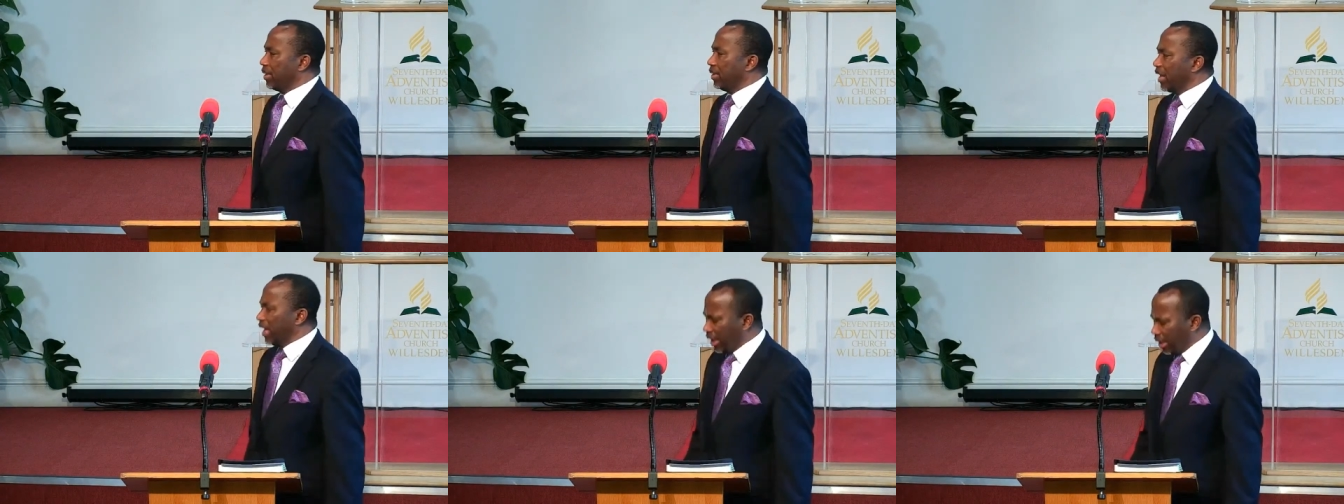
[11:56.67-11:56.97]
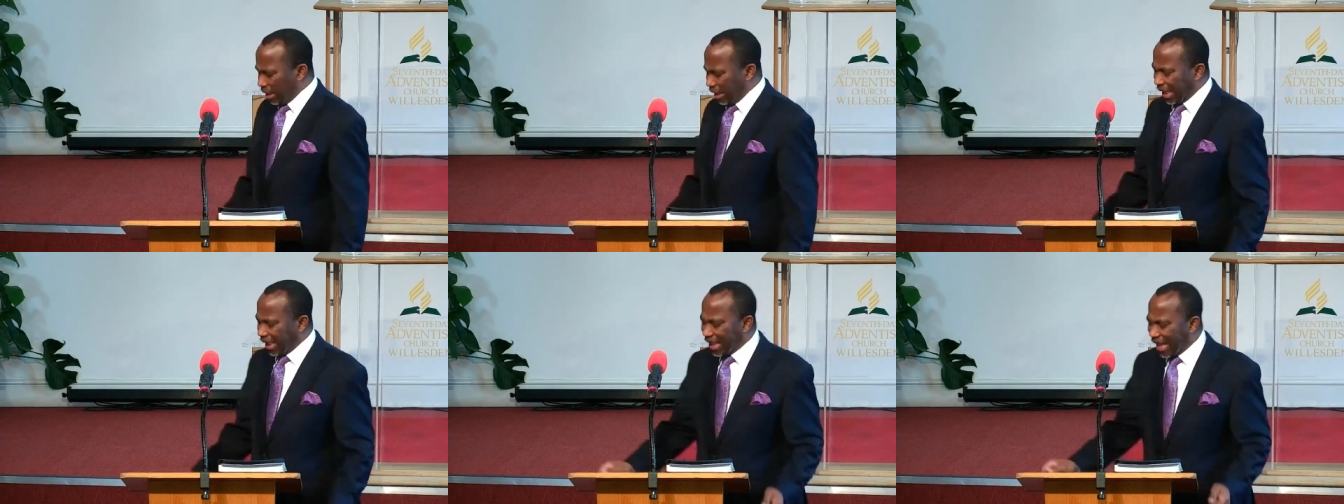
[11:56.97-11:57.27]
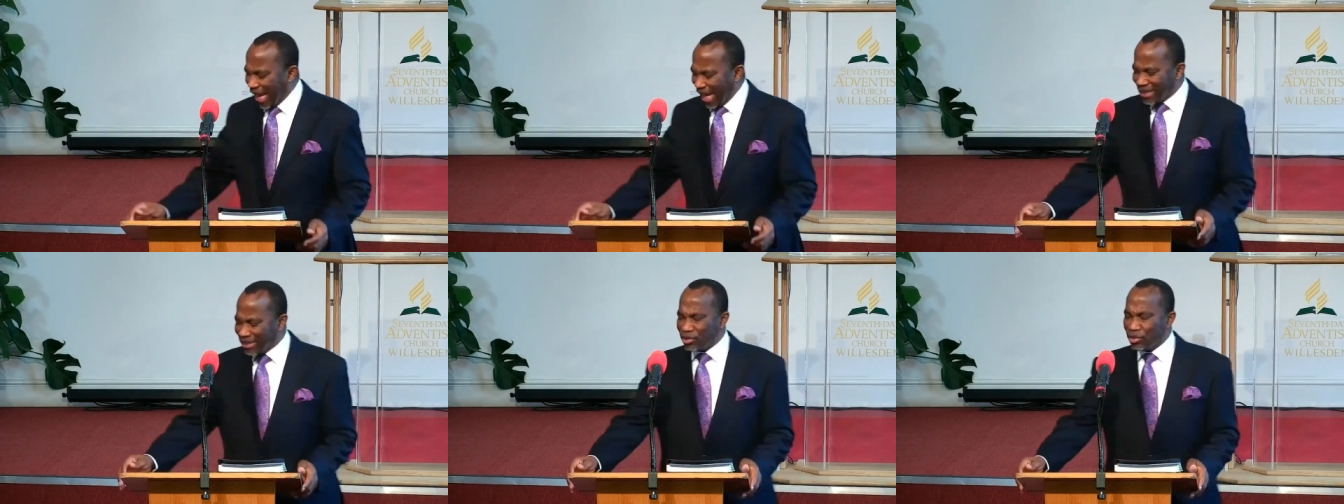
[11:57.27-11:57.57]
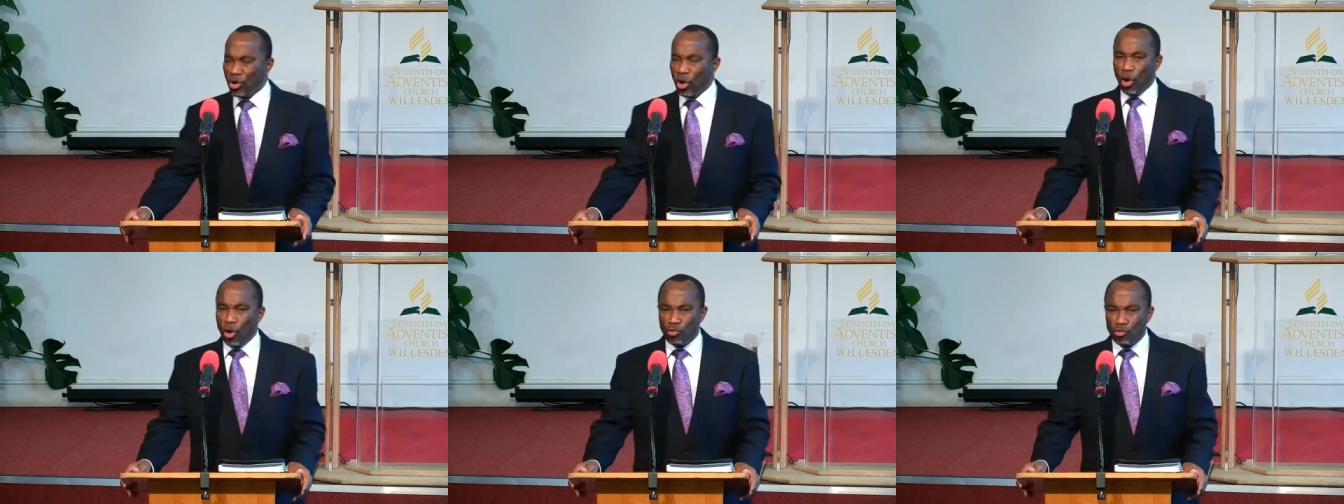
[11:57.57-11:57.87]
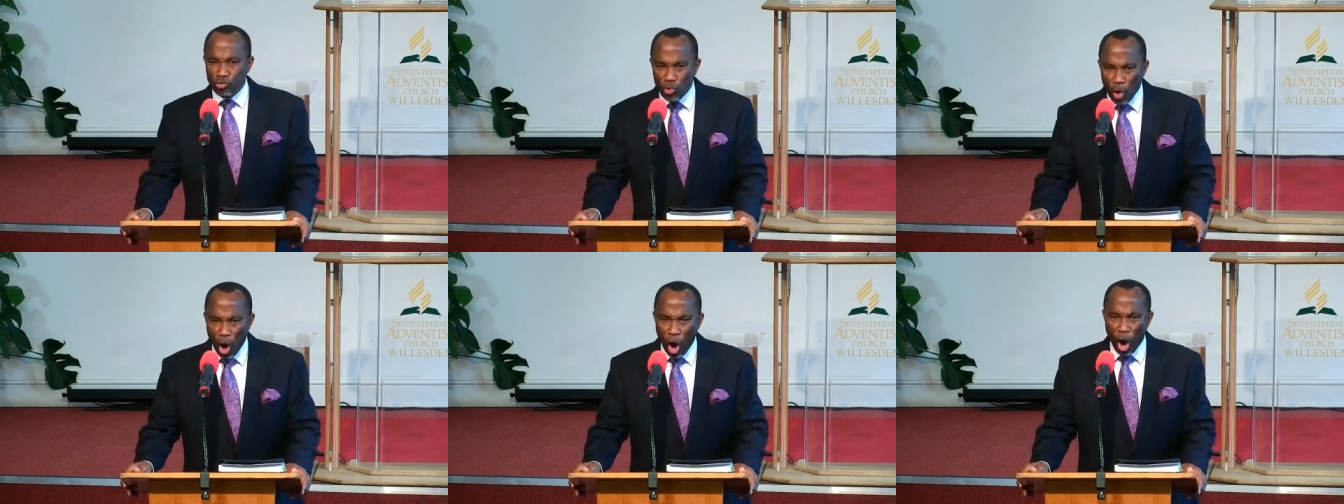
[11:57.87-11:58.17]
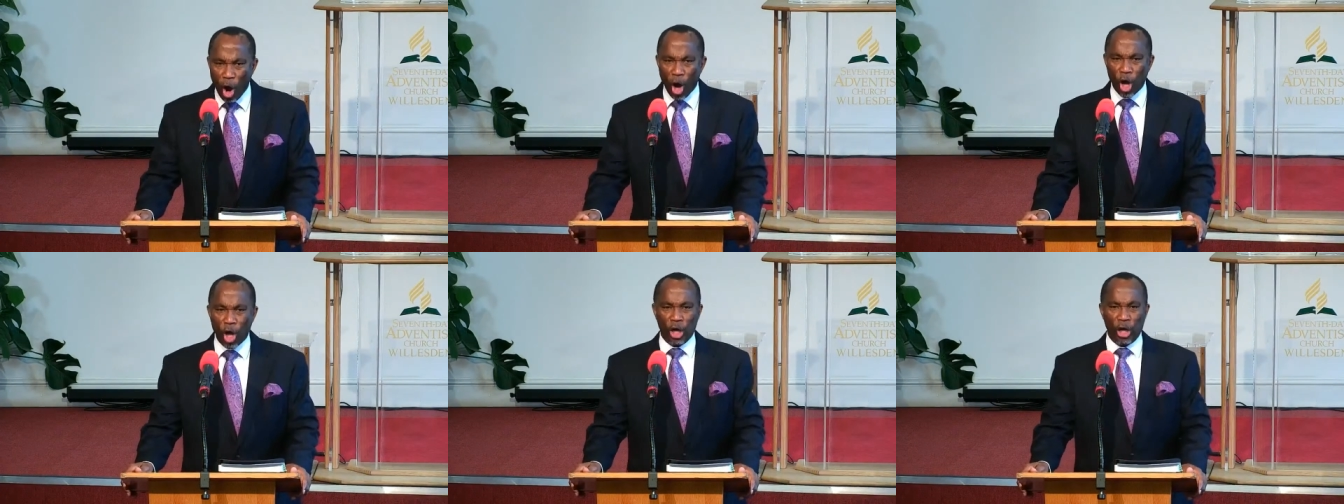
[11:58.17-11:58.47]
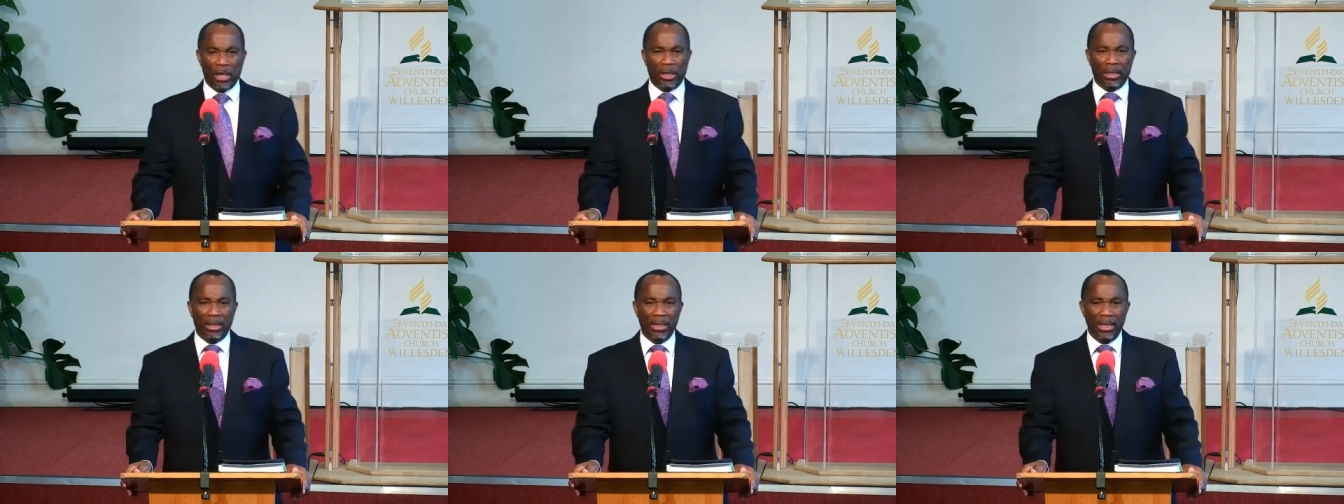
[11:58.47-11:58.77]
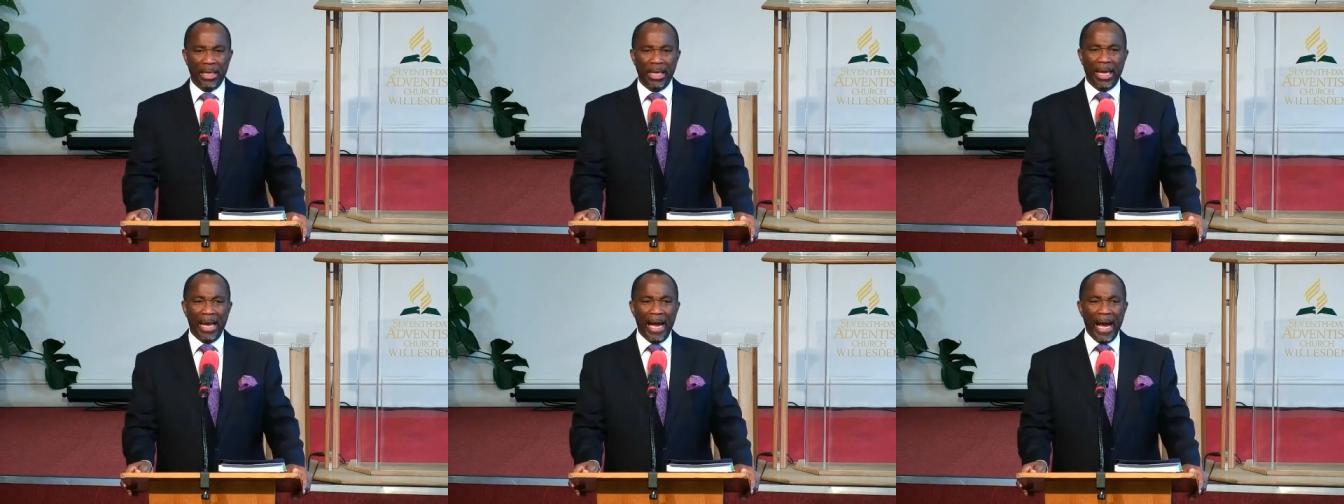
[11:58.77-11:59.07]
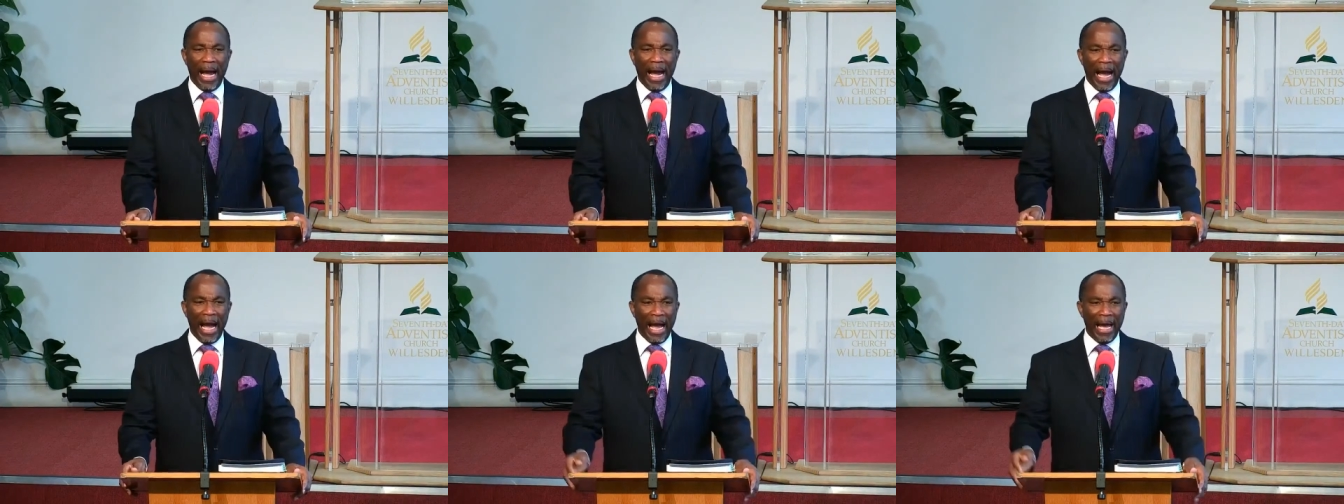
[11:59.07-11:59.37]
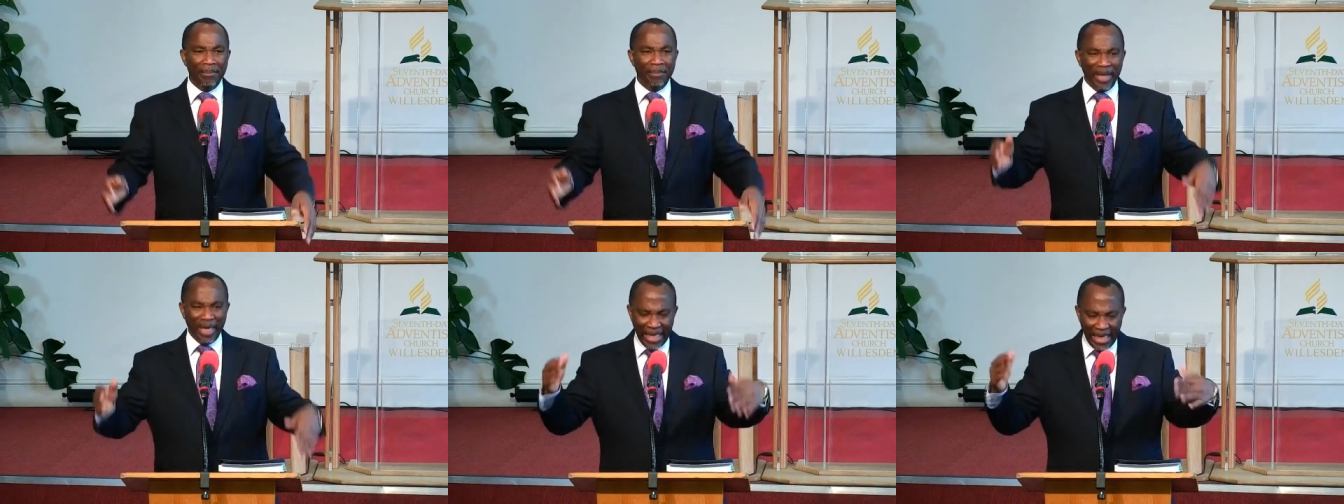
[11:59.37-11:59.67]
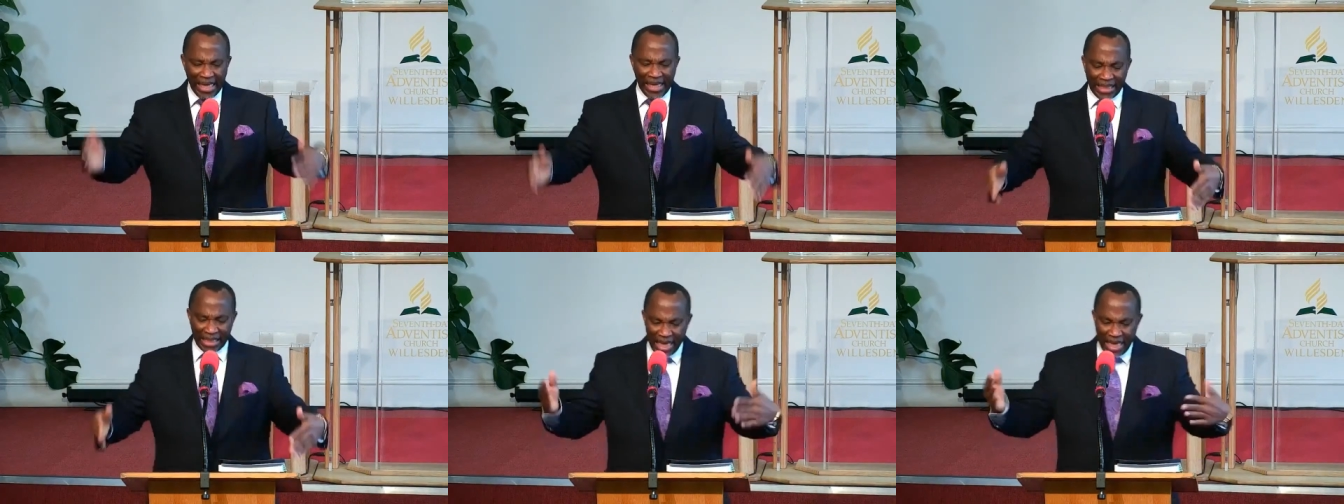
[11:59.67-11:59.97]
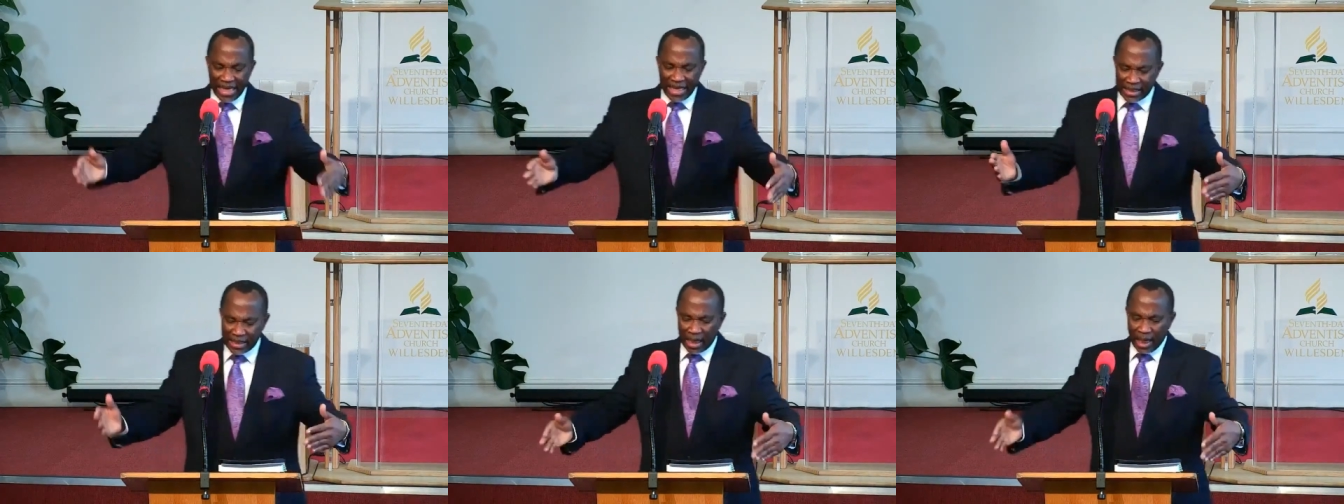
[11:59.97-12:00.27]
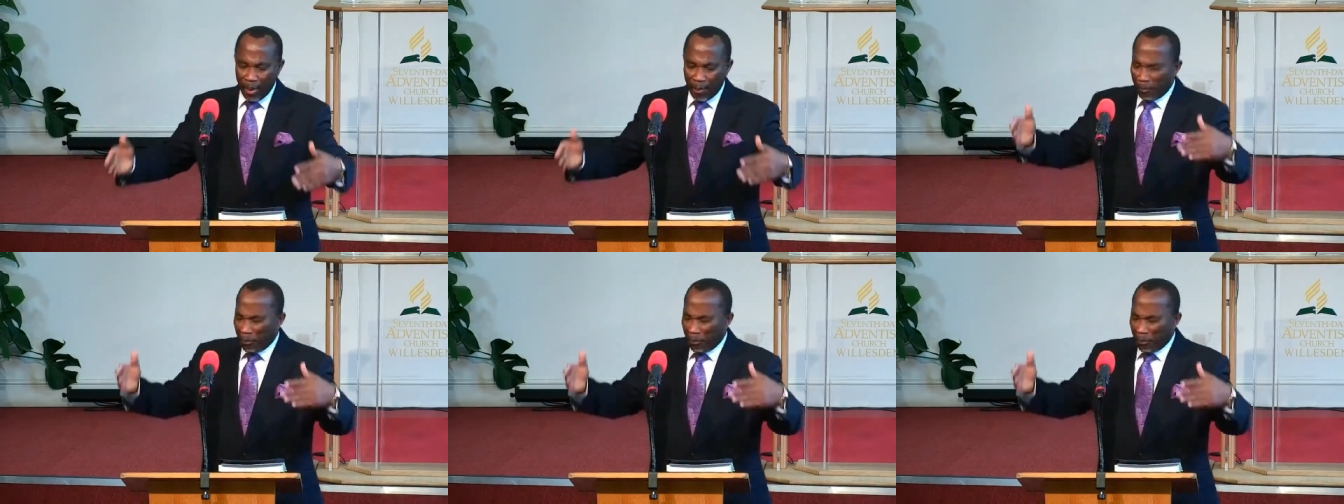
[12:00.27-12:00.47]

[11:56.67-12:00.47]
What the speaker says: It has no wrong. It is